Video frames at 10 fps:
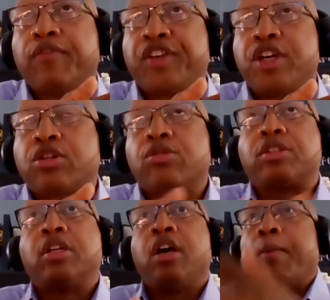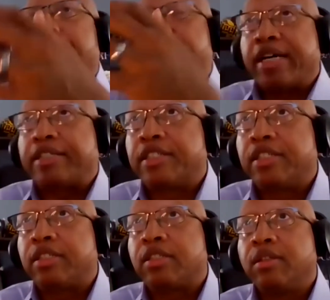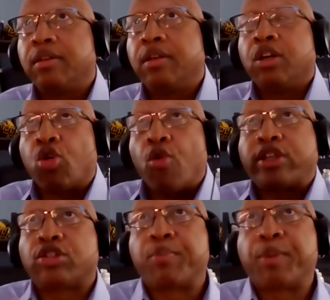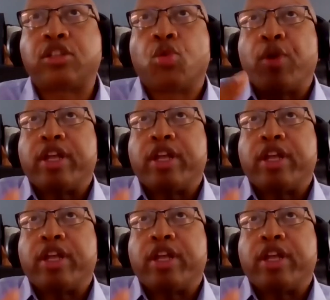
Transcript: vehicles, buses, going through the communities,